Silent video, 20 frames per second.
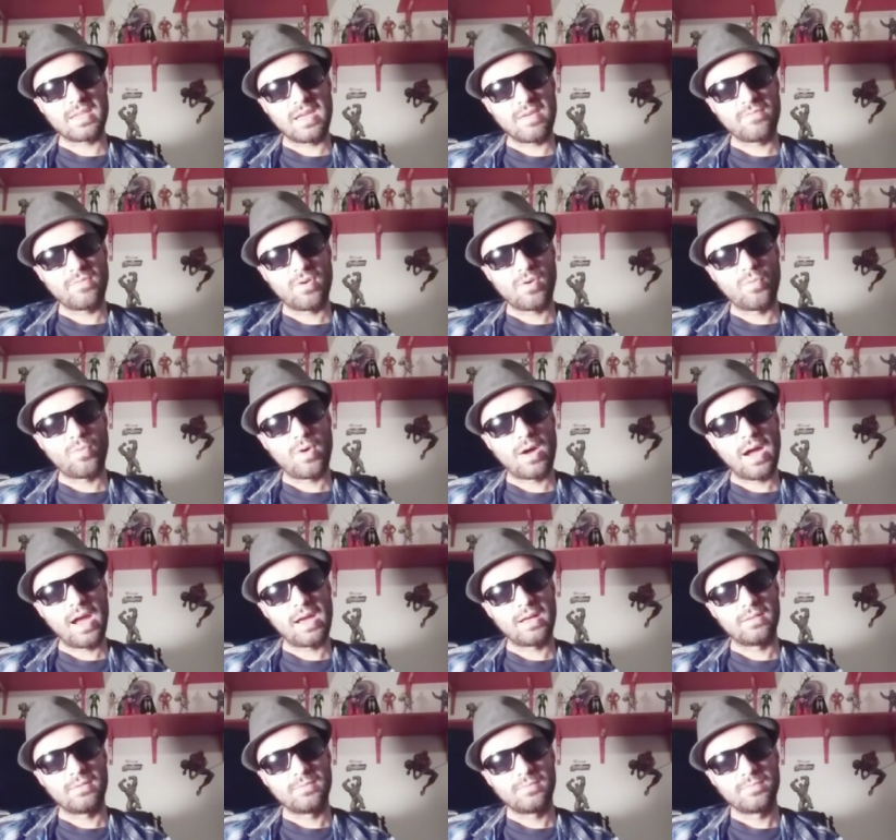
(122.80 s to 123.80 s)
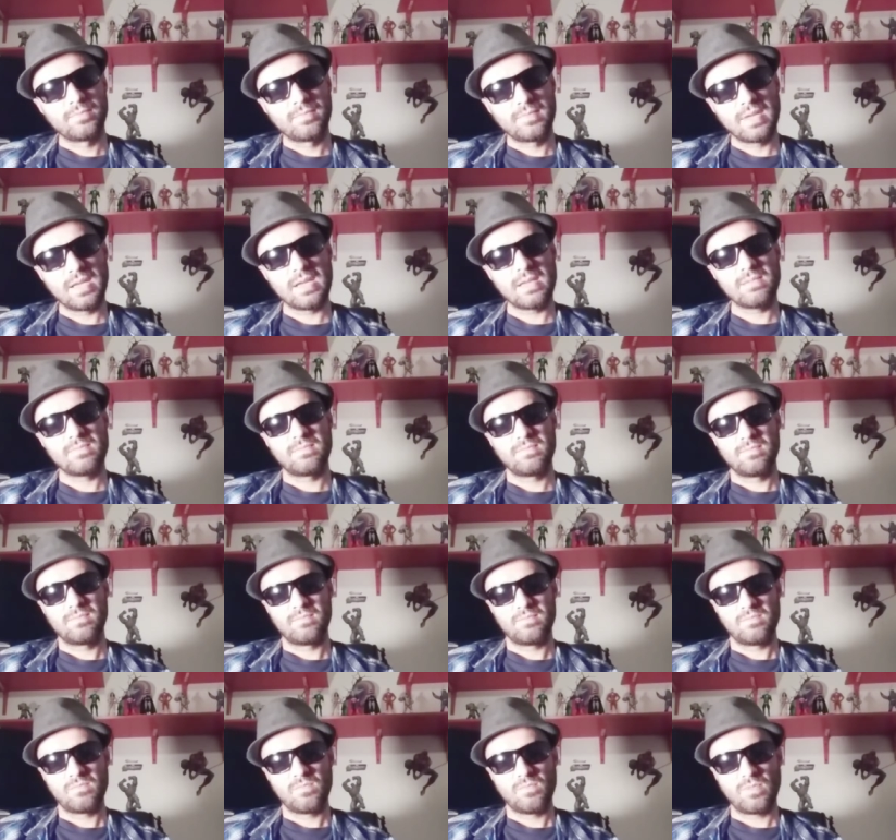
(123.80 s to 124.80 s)
game for a while. And,
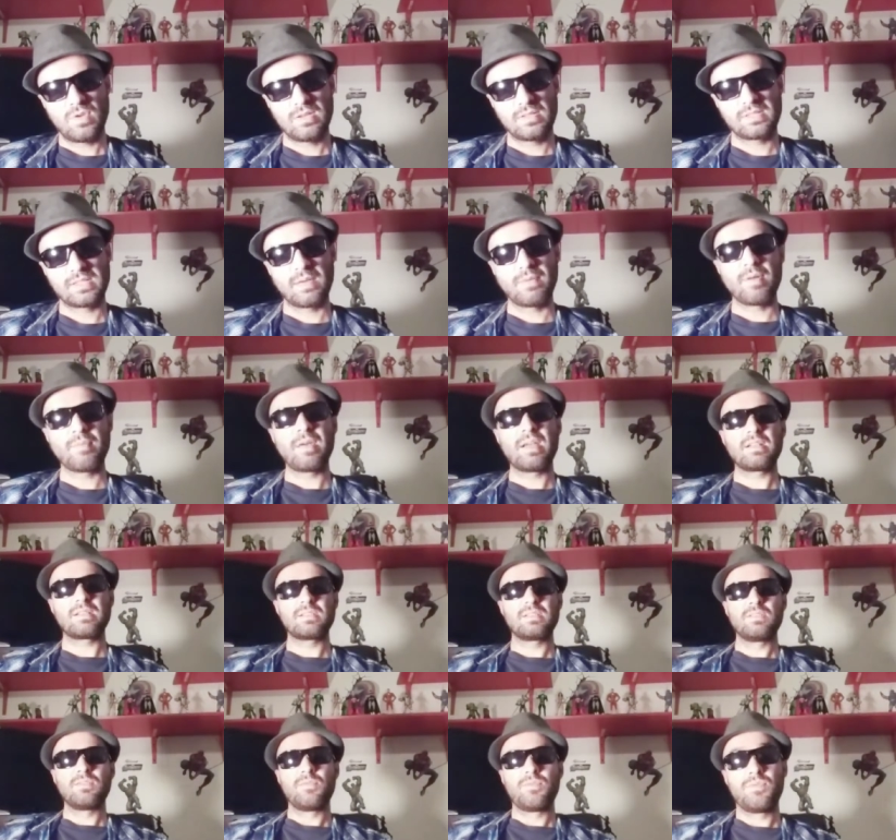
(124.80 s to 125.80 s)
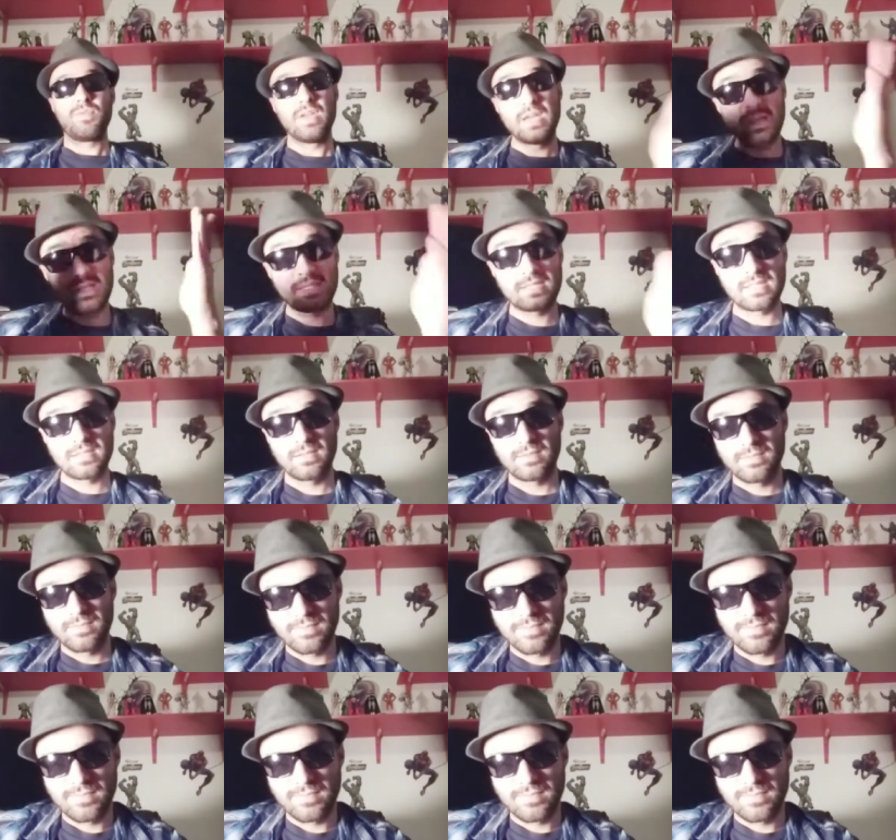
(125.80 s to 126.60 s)
well, somehow managed to do this.